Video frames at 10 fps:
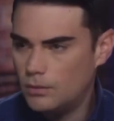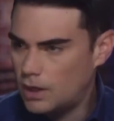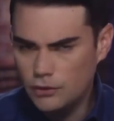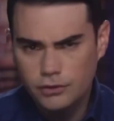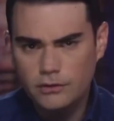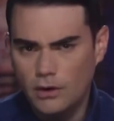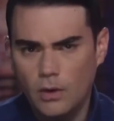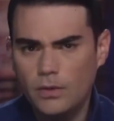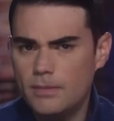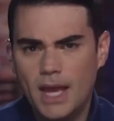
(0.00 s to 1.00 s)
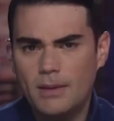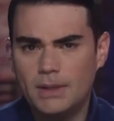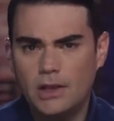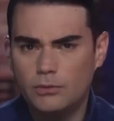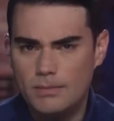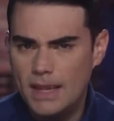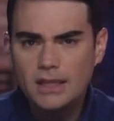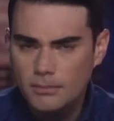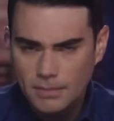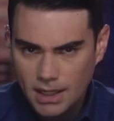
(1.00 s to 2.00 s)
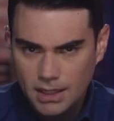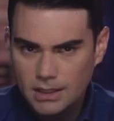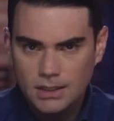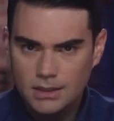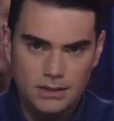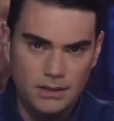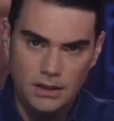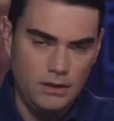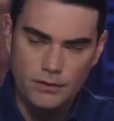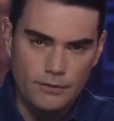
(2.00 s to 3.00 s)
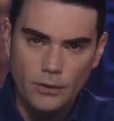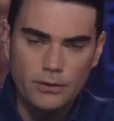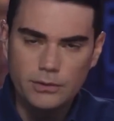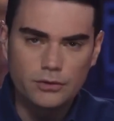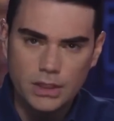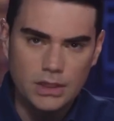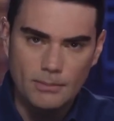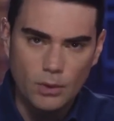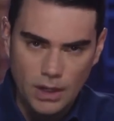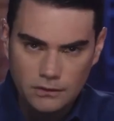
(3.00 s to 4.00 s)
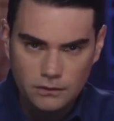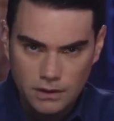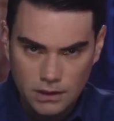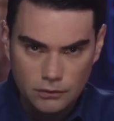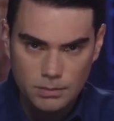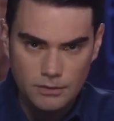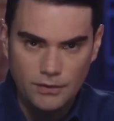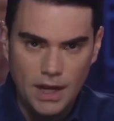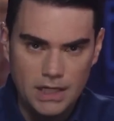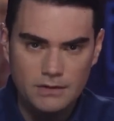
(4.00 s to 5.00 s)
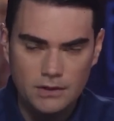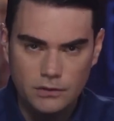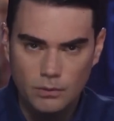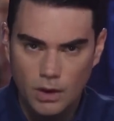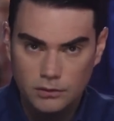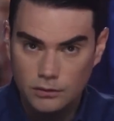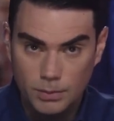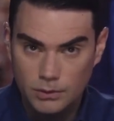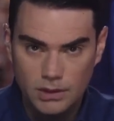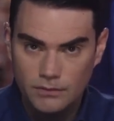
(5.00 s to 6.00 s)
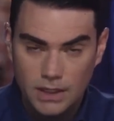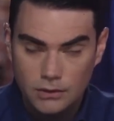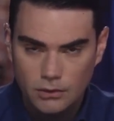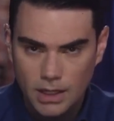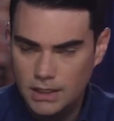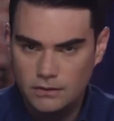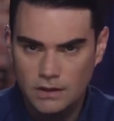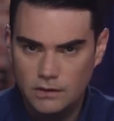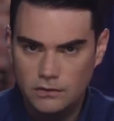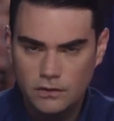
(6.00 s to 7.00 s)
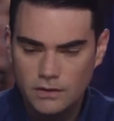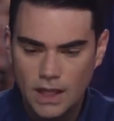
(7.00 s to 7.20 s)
Countries are only bad because we make them bad. If only we treated them more nicely, things would be fine, even as he watches Putin invade Ukraine. It's just